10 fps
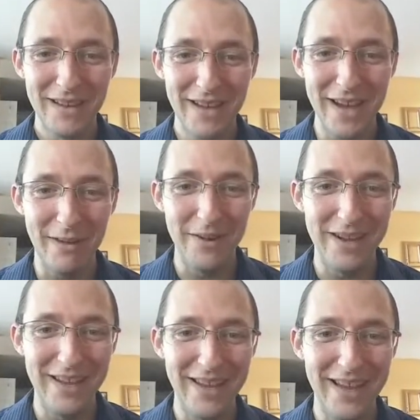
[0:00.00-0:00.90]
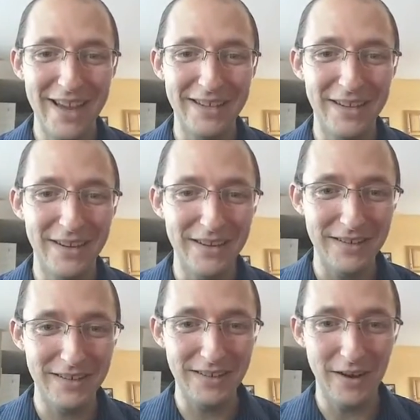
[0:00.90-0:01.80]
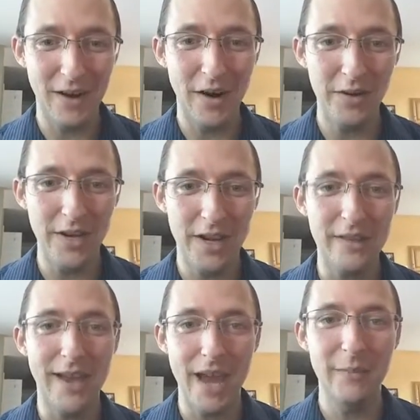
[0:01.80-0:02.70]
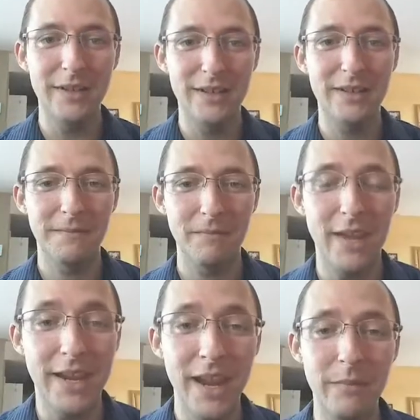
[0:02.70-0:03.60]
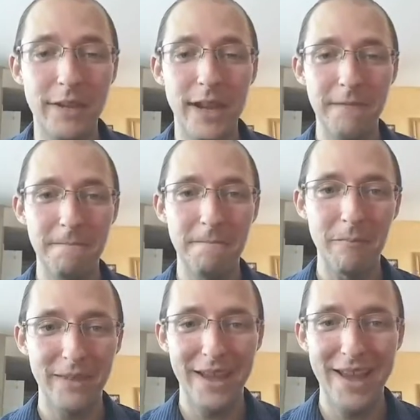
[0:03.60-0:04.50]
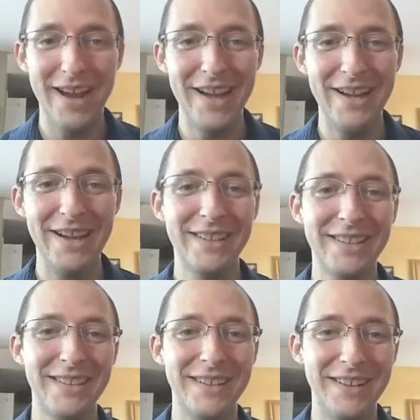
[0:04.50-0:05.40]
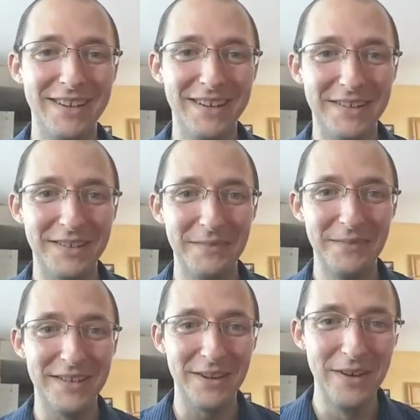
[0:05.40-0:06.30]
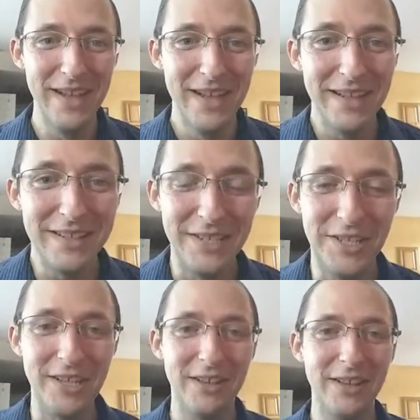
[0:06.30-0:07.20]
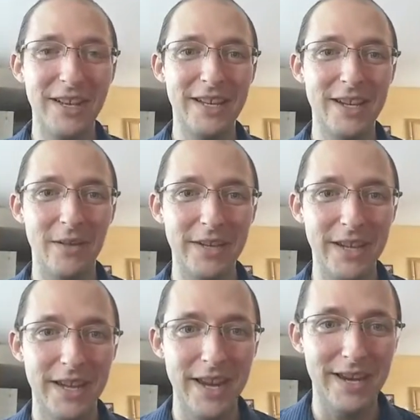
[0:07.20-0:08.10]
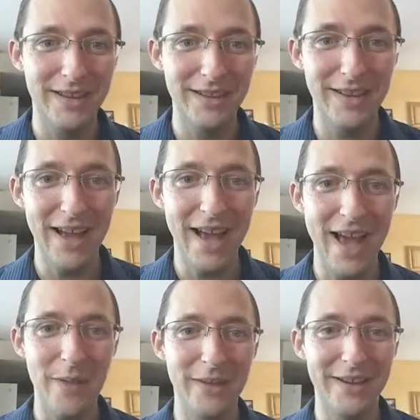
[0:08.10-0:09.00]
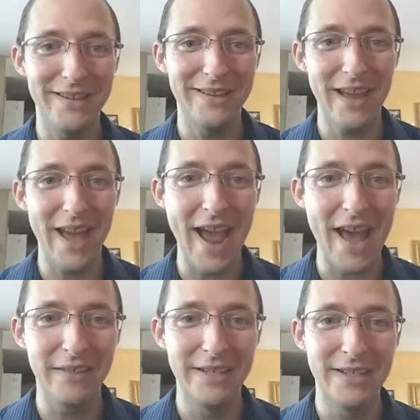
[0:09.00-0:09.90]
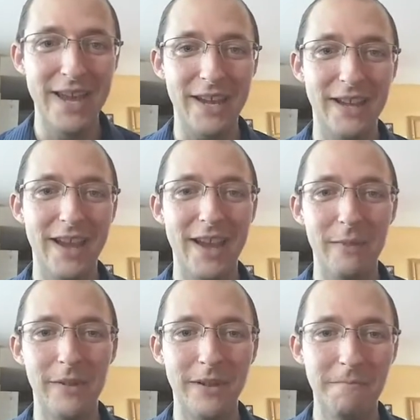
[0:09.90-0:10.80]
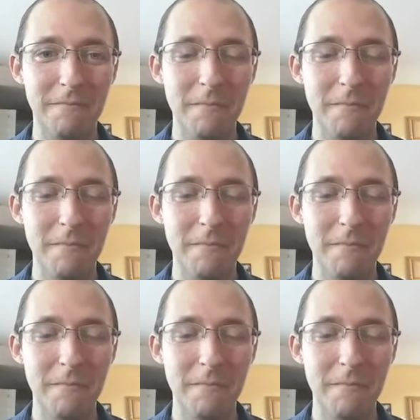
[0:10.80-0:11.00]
I agree, as it's hard to kick the habits. It can be, yeah. Hey, Heidi. Awesome. So Jill is going to kick a habit. Alan's kicking a habit.